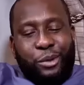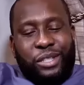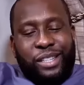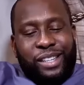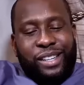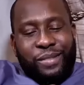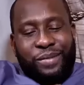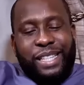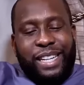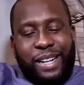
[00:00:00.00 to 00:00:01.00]
beauty.
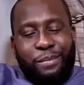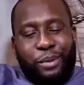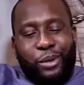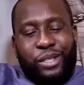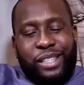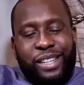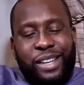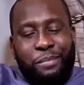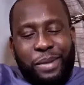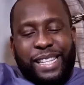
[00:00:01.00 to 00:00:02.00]
Physical
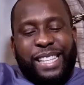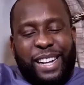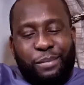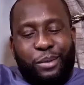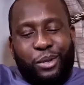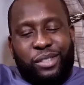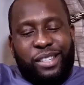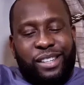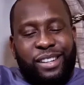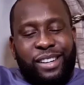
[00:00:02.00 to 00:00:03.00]
beauty. Mental
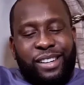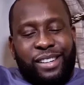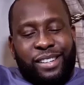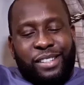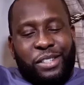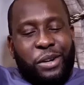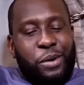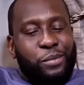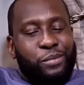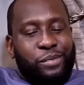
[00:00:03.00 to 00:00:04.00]
beauty. She
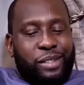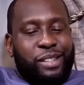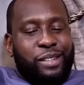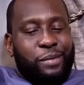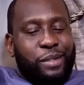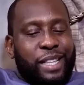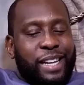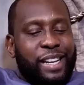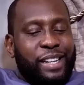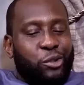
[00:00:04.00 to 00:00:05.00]
come,
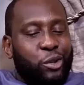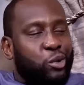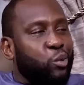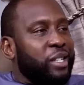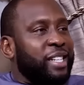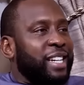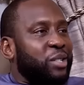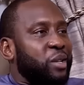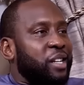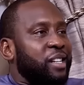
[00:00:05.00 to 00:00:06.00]
they trustworthy
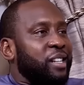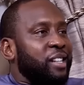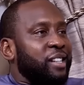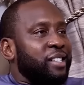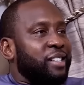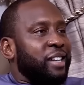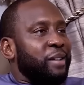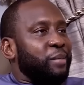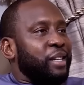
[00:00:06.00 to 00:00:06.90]
as well. Do you get